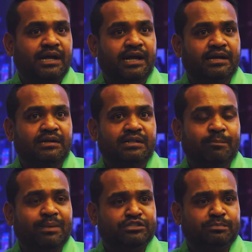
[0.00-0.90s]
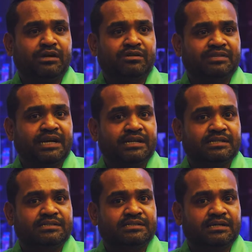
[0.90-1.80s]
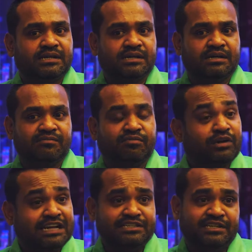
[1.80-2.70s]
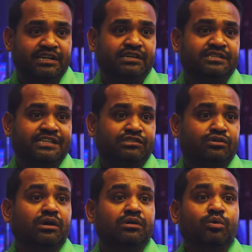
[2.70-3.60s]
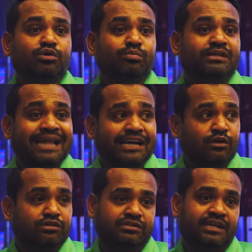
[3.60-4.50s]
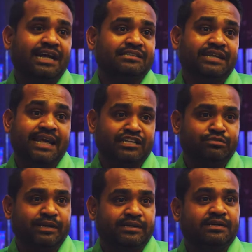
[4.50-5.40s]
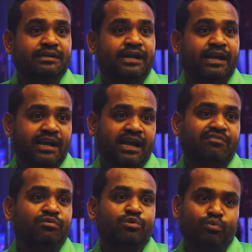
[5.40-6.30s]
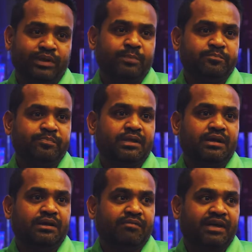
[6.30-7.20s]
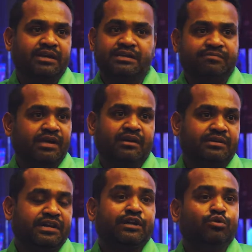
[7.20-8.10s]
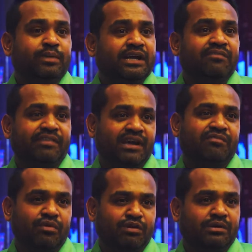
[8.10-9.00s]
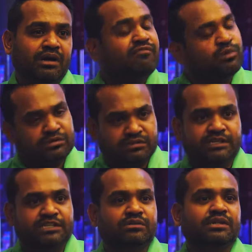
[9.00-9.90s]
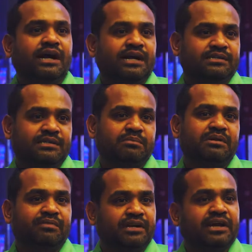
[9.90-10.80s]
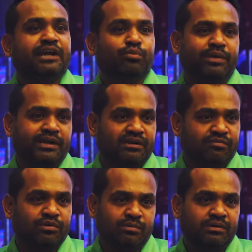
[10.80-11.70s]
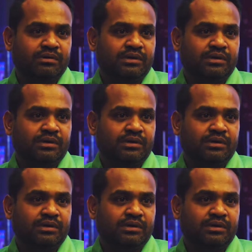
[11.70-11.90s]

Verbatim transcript: and the best part of that is uh, for Nigerians it is not going to be that costly as they expect a iPhone to be. We are, we are trying to make it very affordable. Of course, it is on the higher side, but we are trying to make it affordable.